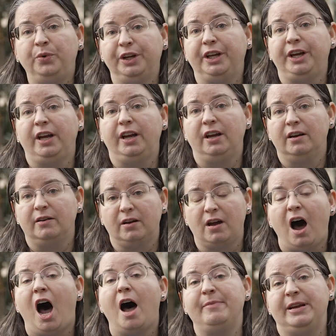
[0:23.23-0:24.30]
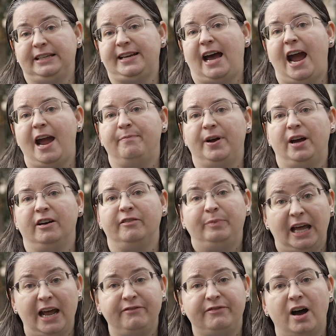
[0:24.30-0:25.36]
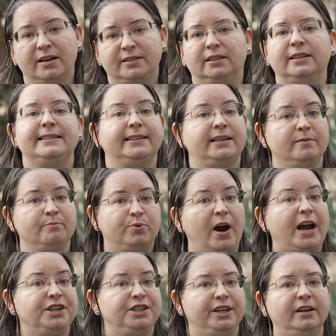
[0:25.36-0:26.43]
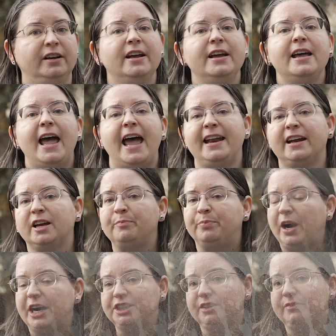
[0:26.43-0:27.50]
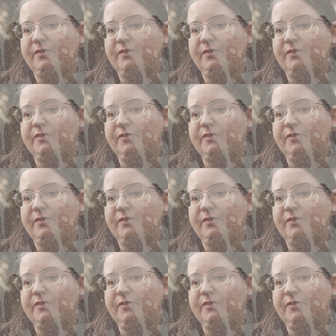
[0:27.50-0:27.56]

really common type of plant fossil is a compression. And a compression